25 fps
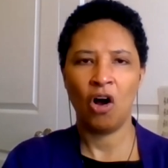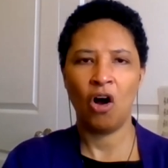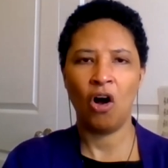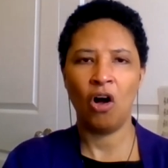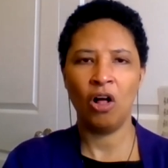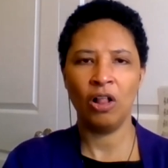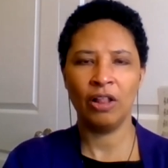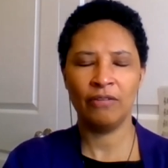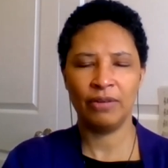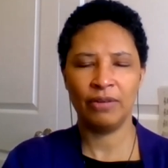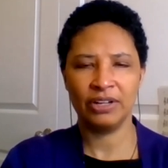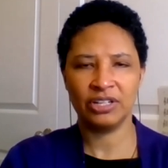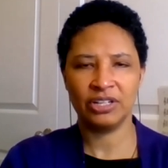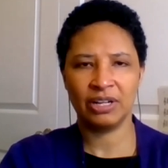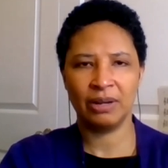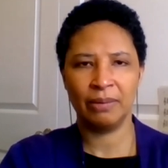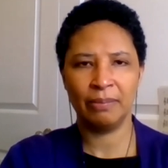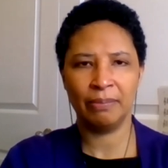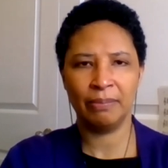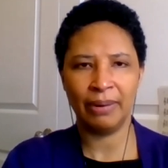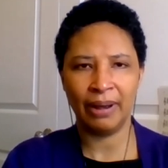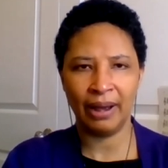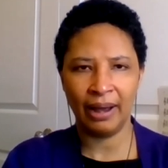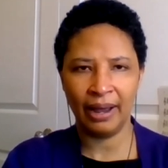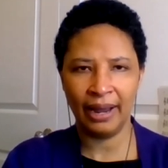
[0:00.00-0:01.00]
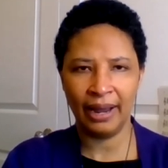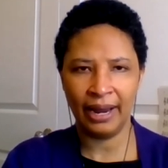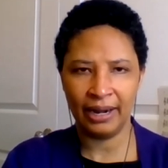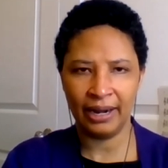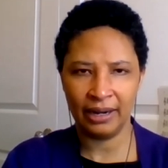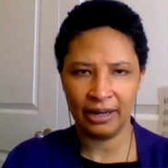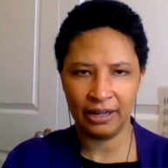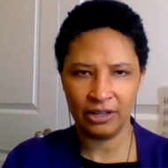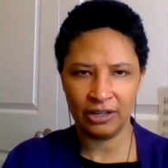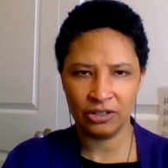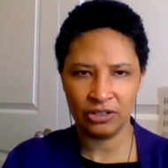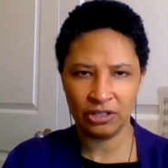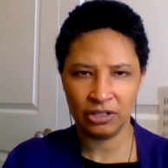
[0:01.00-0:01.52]
all of which
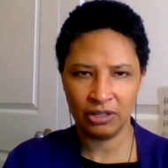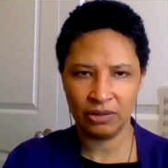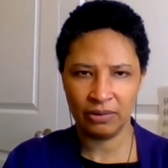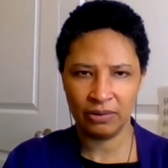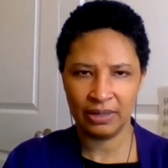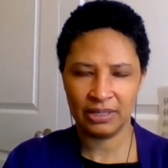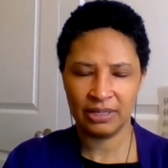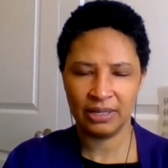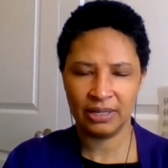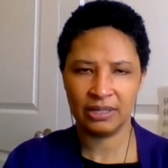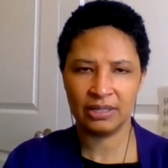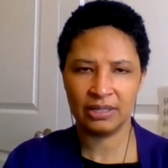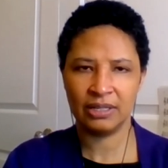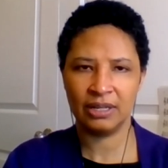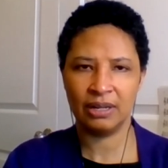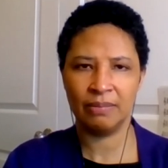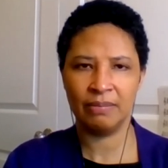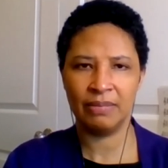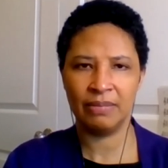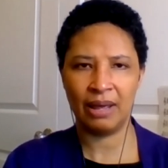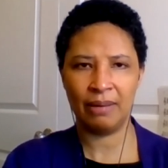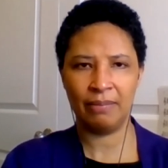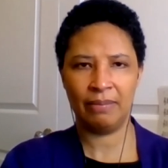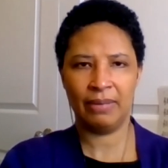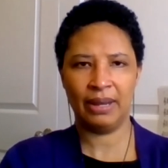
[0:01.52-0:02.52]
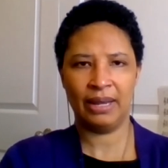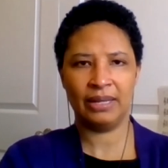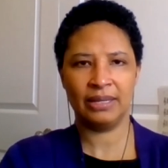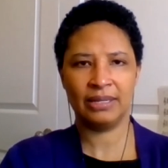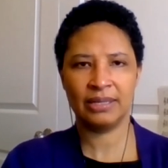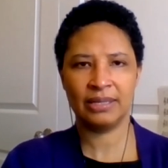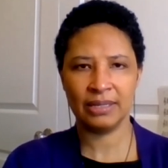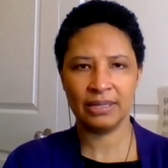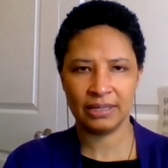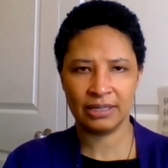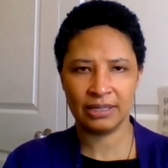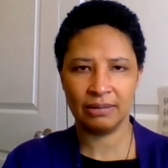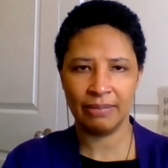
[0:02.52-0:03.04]
combine into a system that made
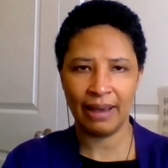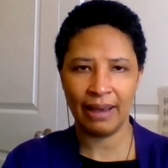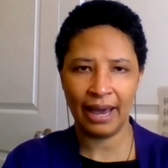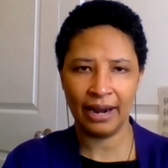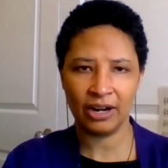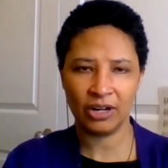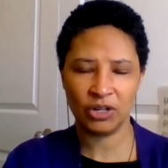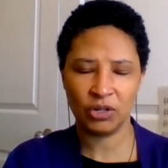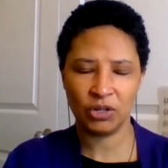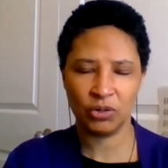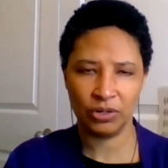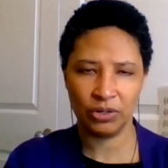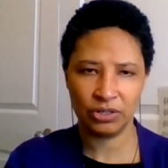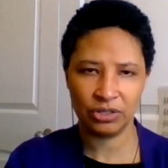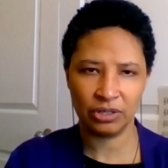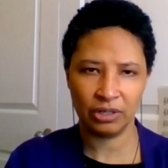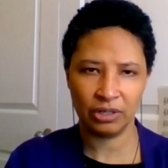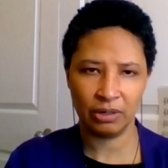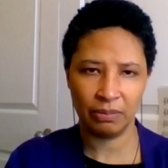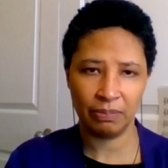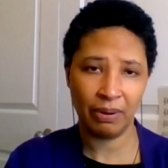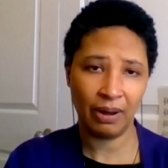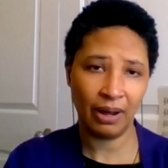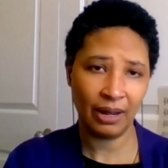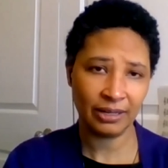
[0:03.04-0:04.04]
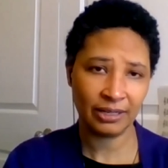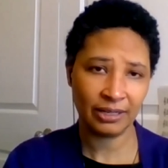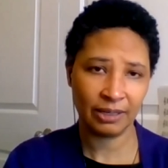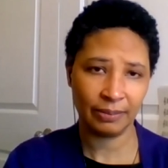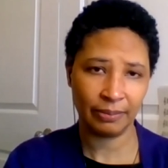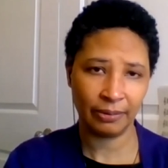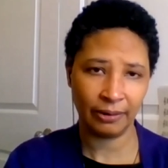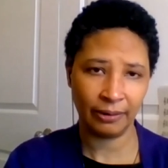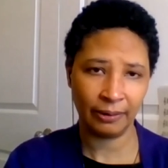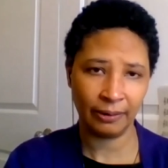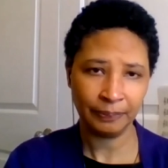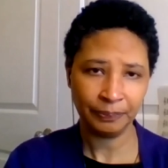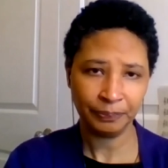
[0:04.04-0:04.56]
systematic torture
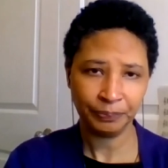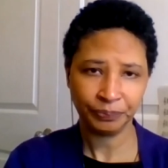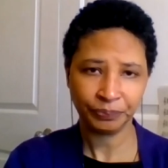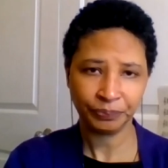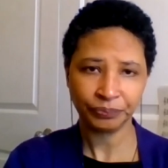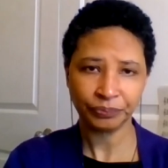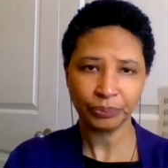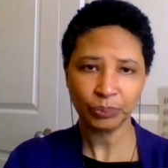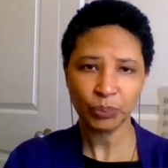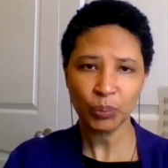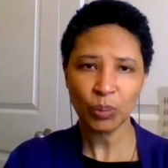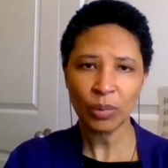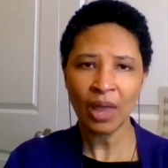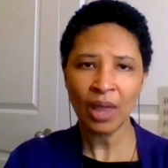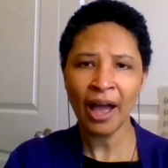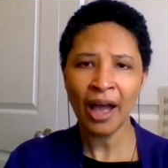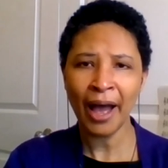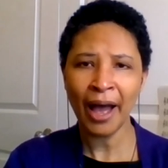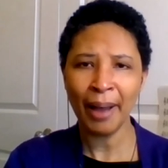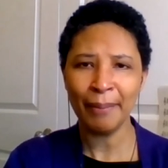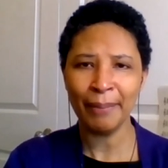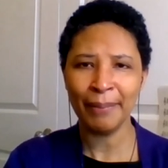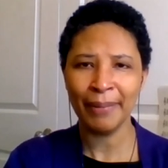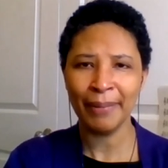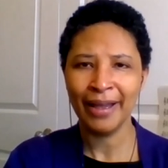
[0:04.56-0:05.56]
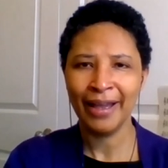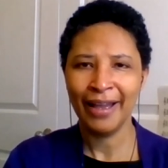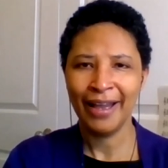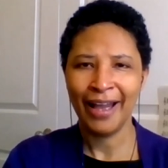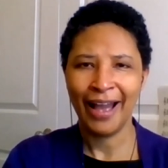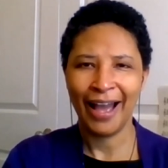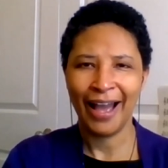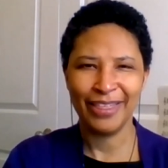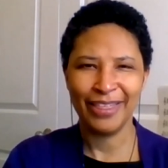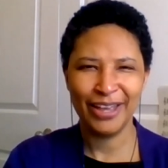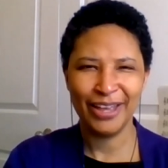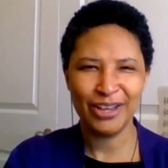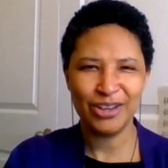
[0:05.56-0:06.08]
possible. Um,
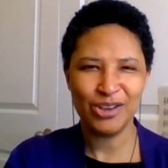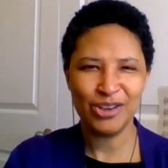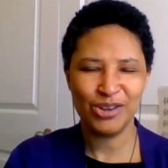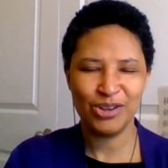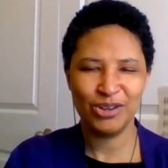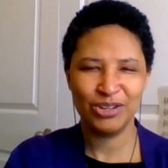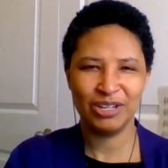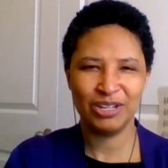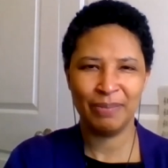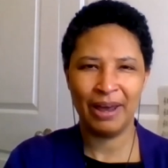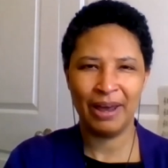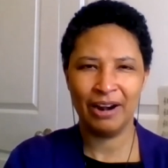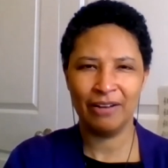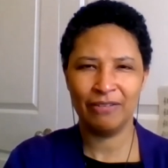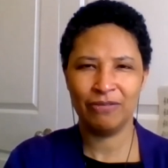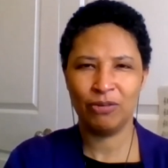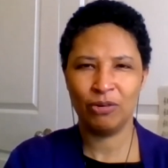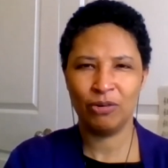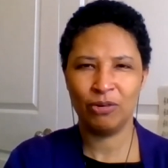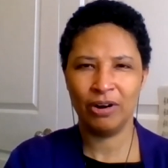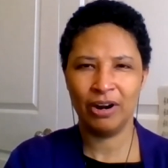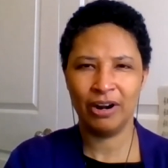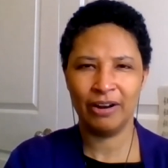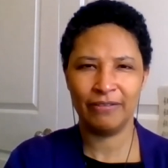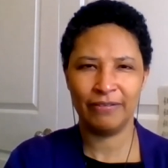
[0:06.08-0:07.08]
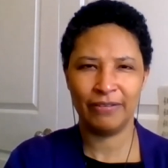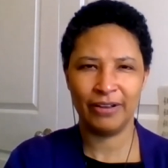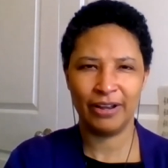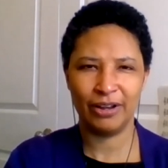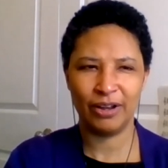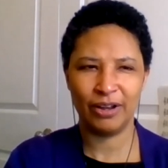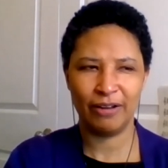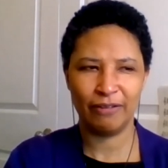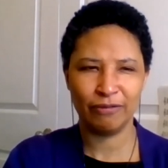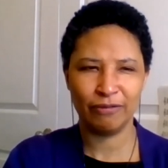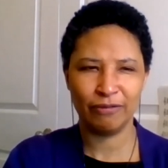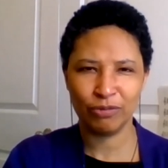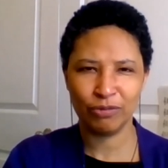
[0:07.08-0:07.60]
I think you use a metaphor of,
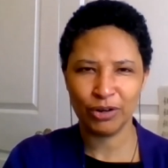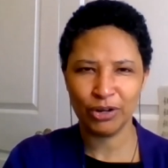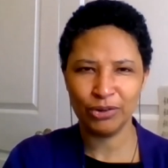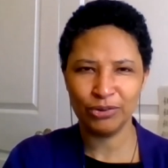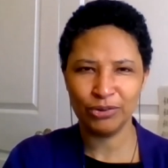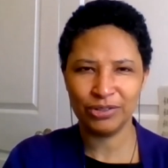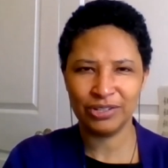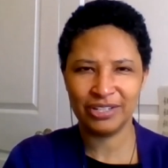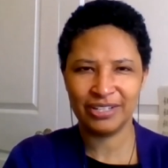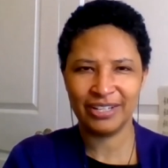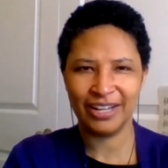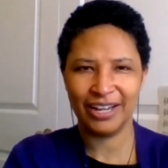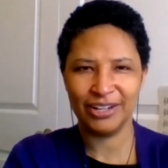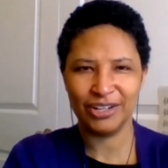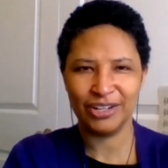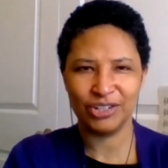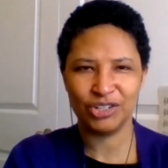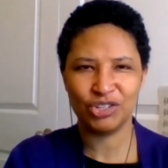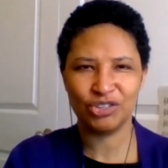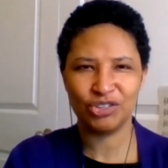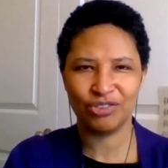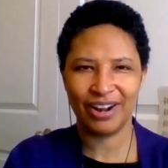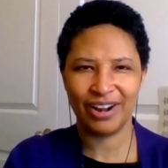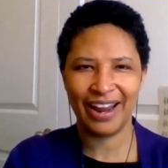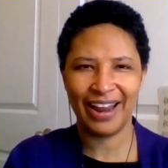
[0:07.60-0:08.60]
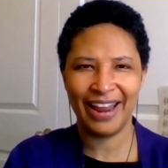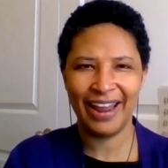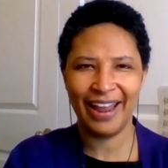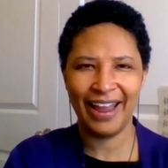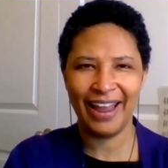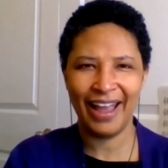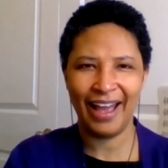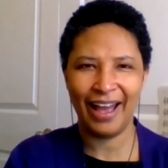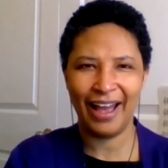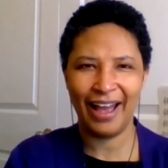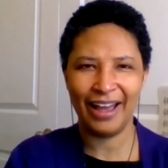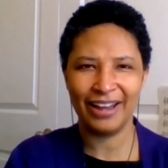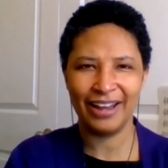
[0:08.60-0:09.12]
a, of roots and a
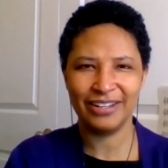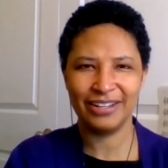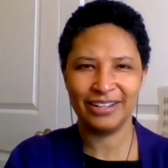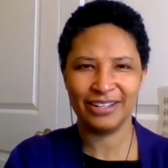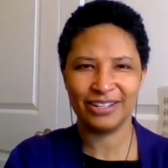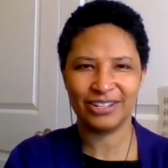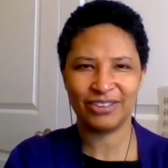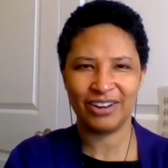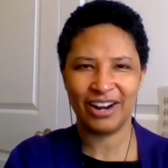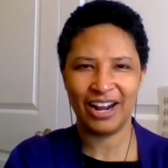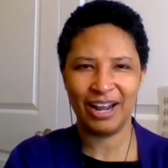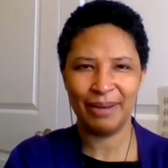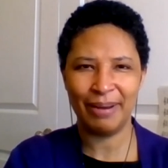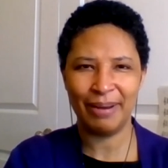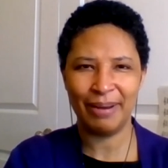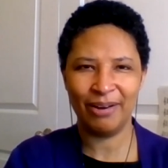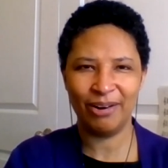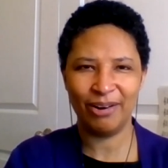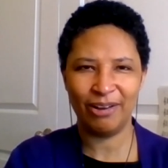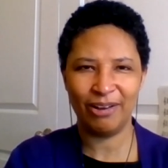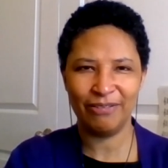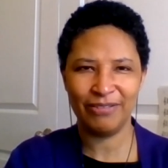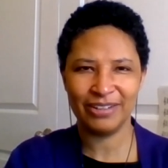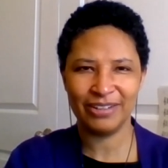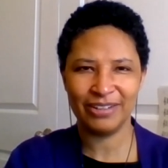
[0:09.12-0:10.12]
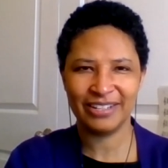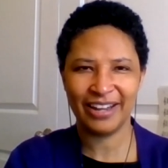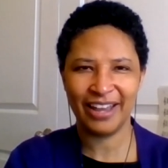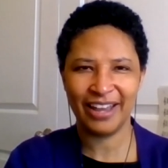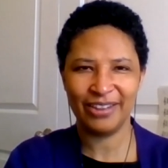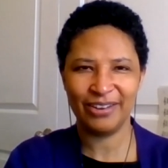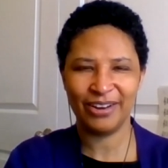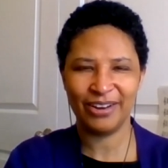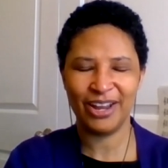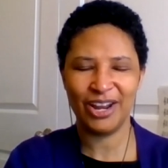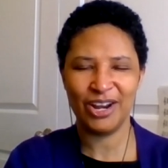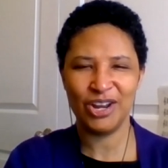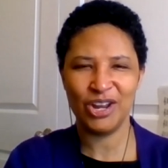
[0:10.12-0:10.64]
tree uh, to describe how it all fits
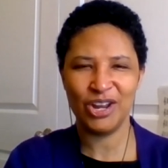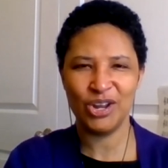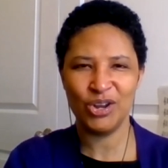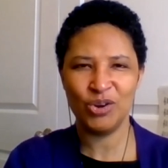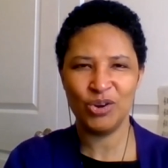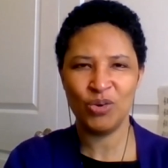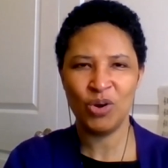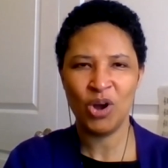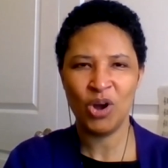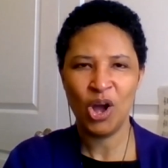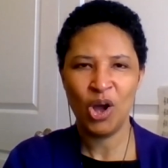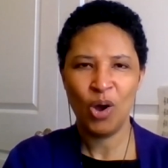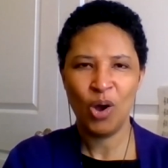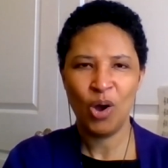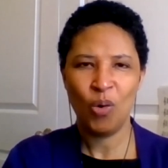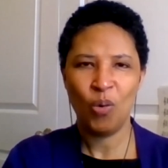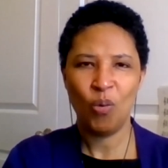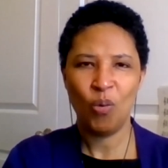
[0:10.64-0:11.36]
together. Can you